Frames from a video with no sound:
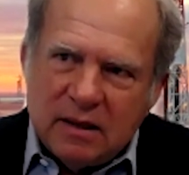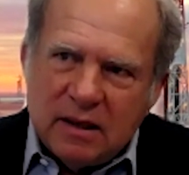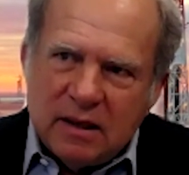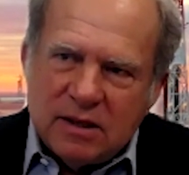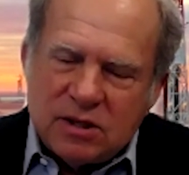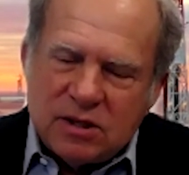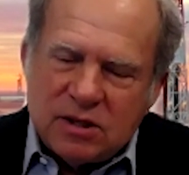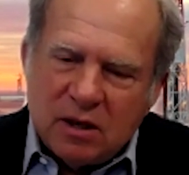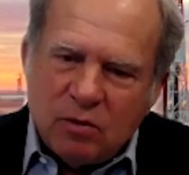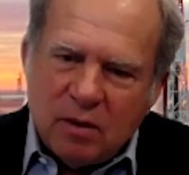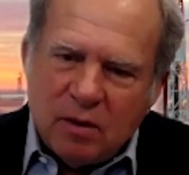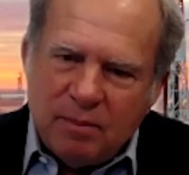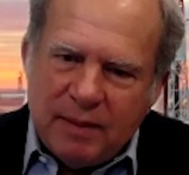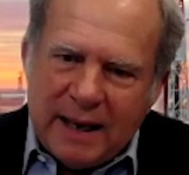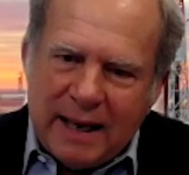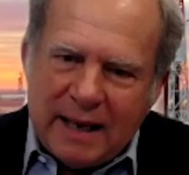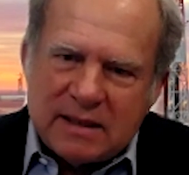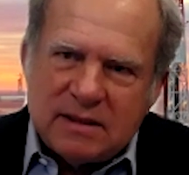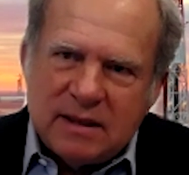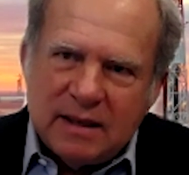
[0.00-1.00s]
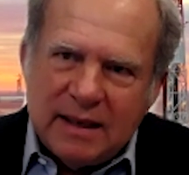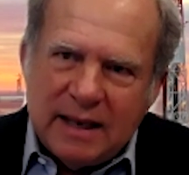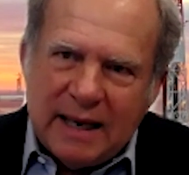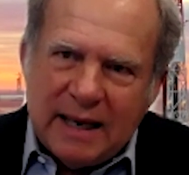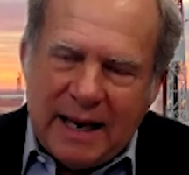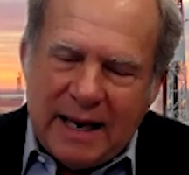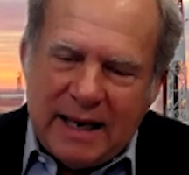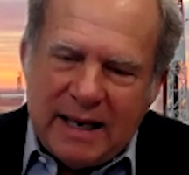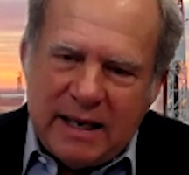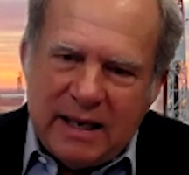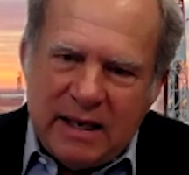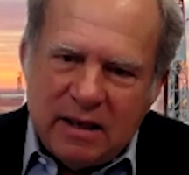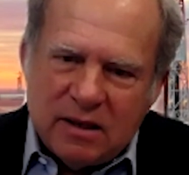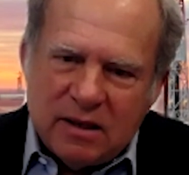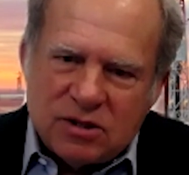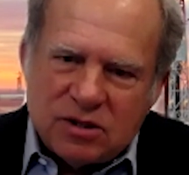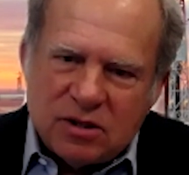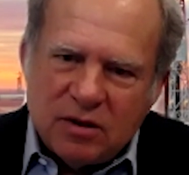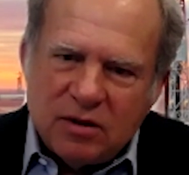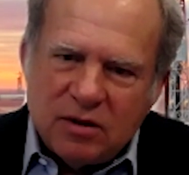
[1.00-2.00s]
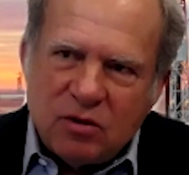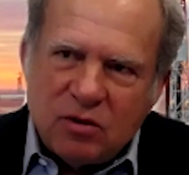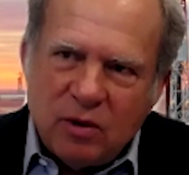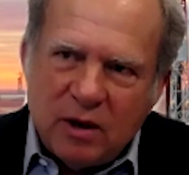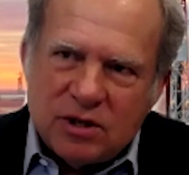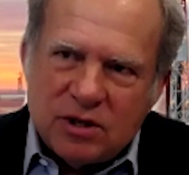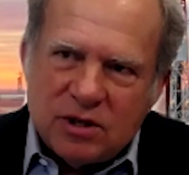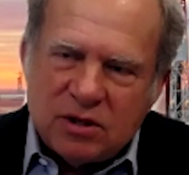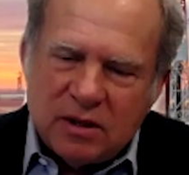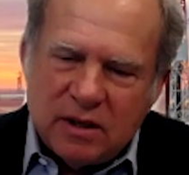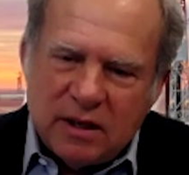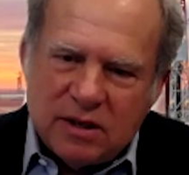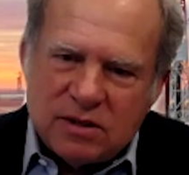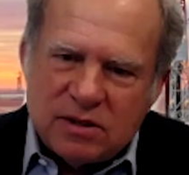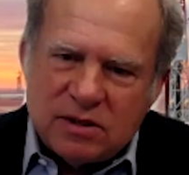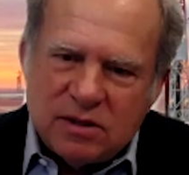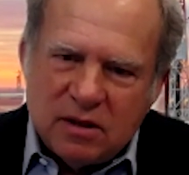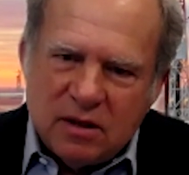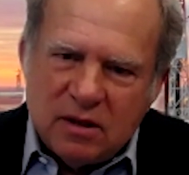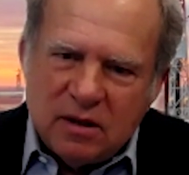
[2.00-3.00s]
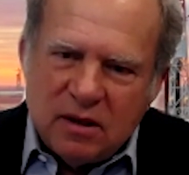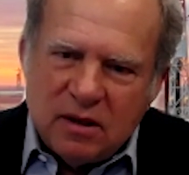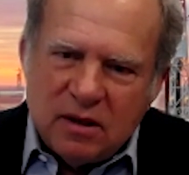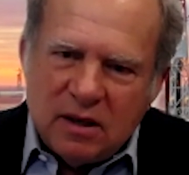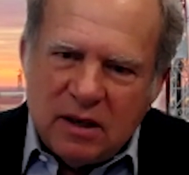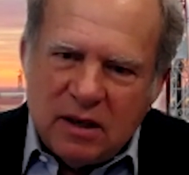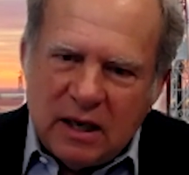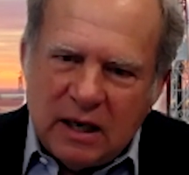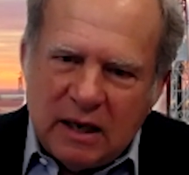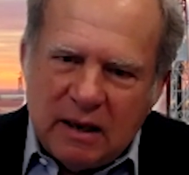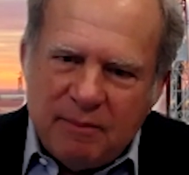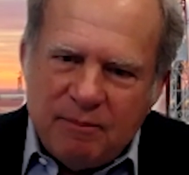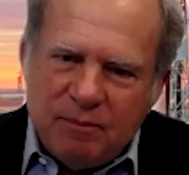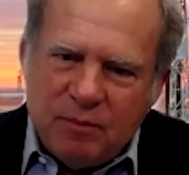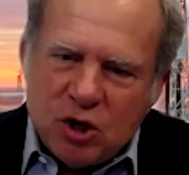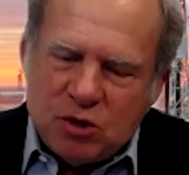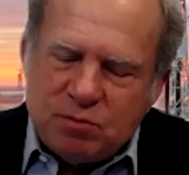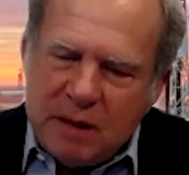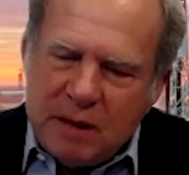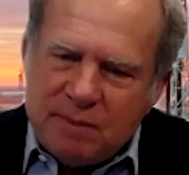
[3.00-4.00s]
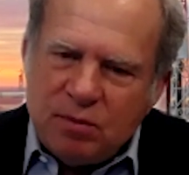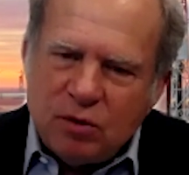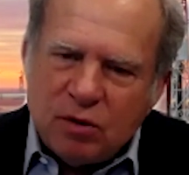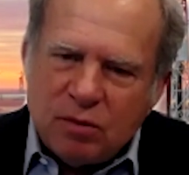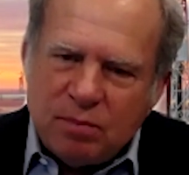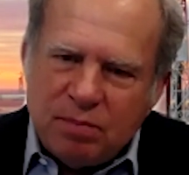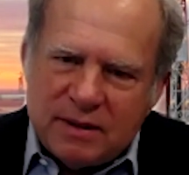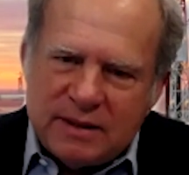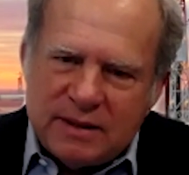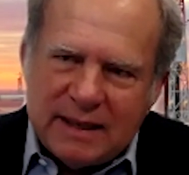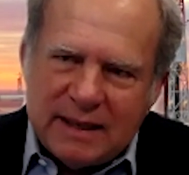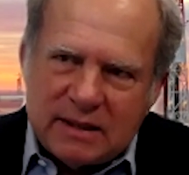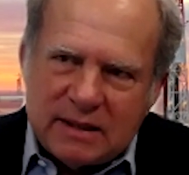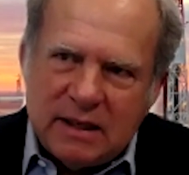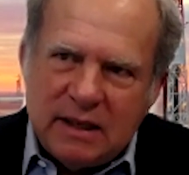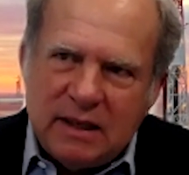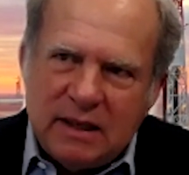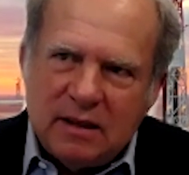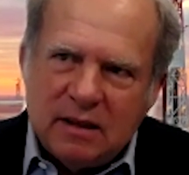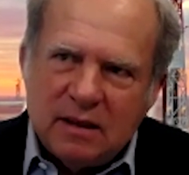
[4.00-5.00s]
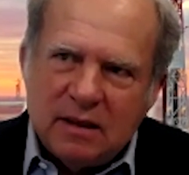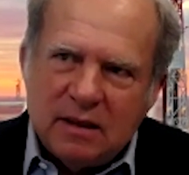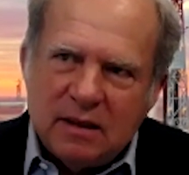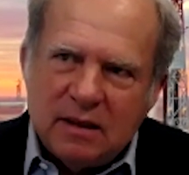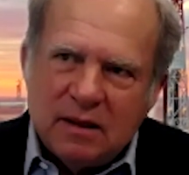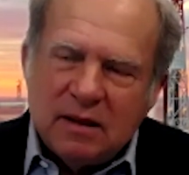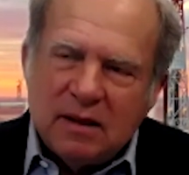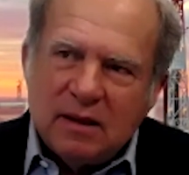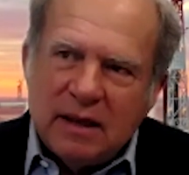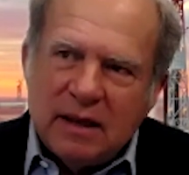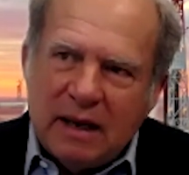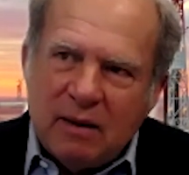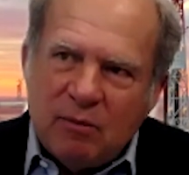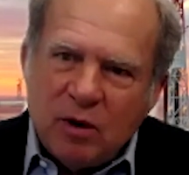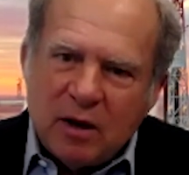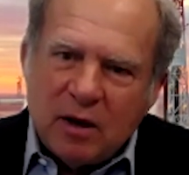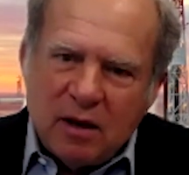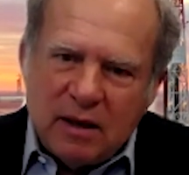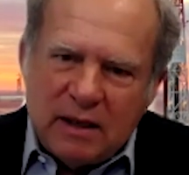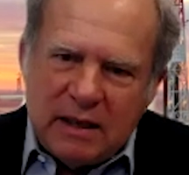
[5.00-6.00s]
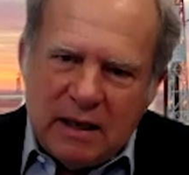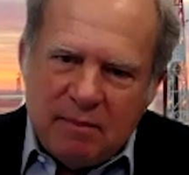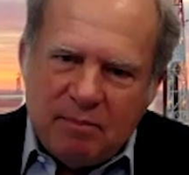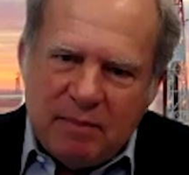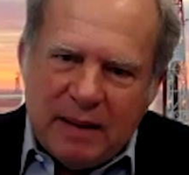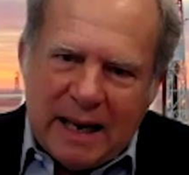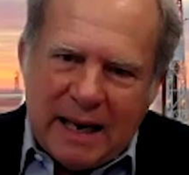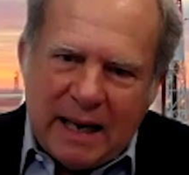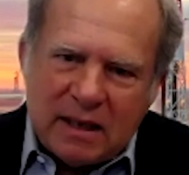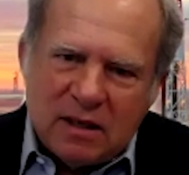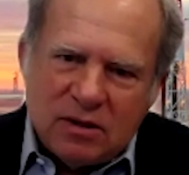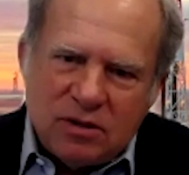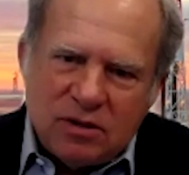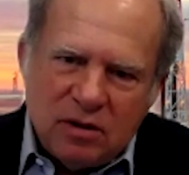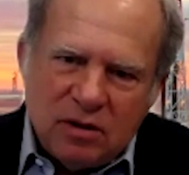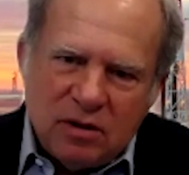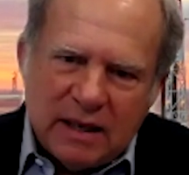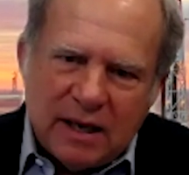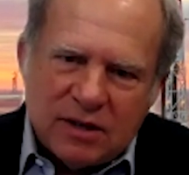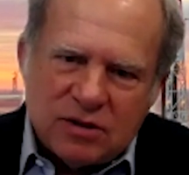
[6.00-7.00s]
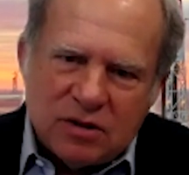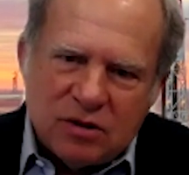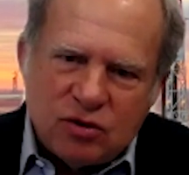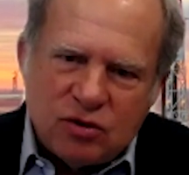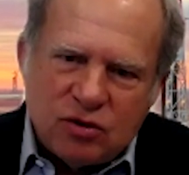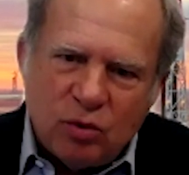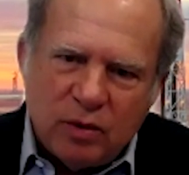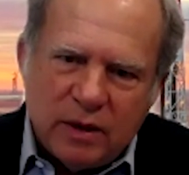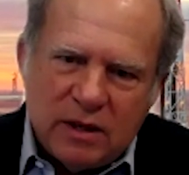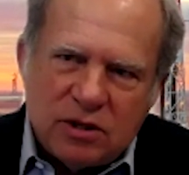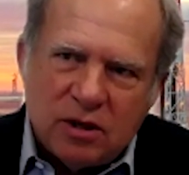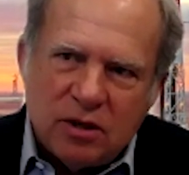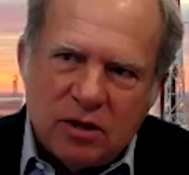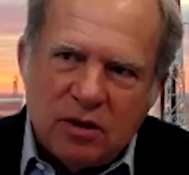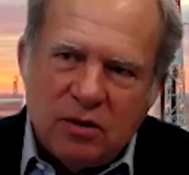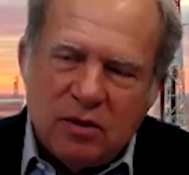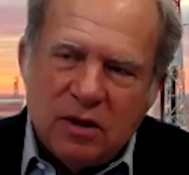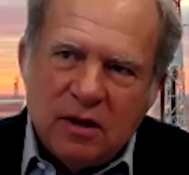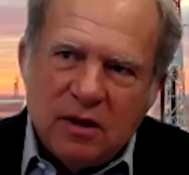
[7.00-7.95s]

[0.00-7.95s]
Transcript: And so we're back to 90. And so the question is, most people are predicting that we're going to get back in 2022.